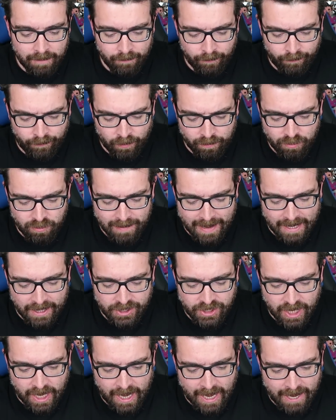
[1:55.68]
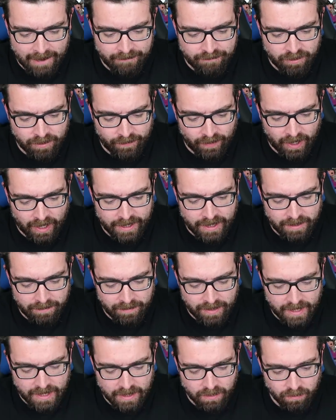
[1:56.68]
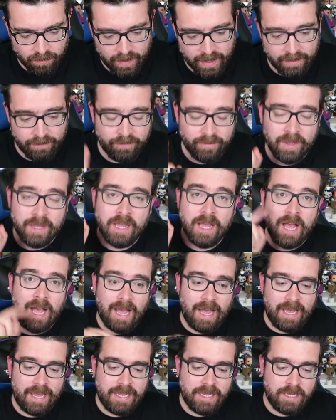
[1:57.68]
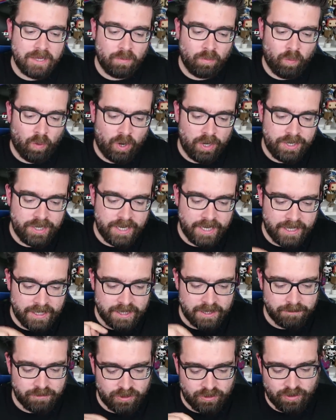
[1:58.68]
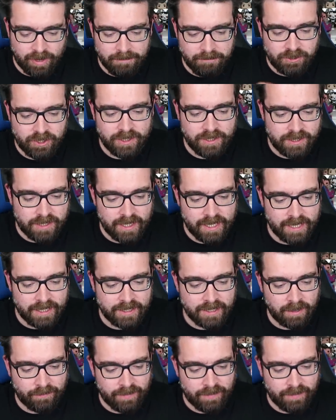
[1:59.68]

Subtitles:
Football Manager have provided me with a 1-year subscription to this.